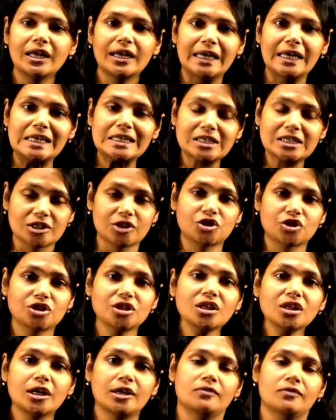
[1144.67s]

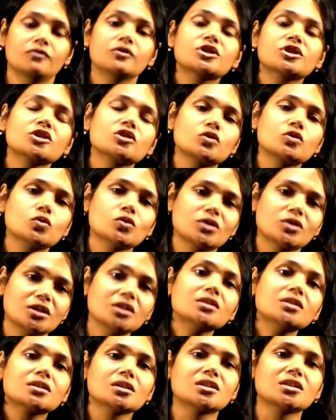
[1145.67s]
incision, which is used
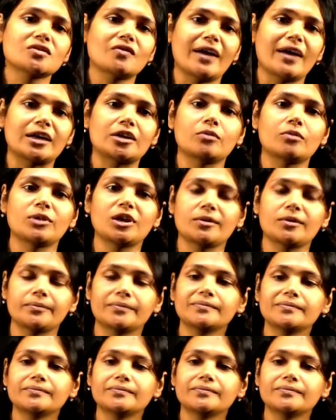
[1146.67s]
in gingivectomy.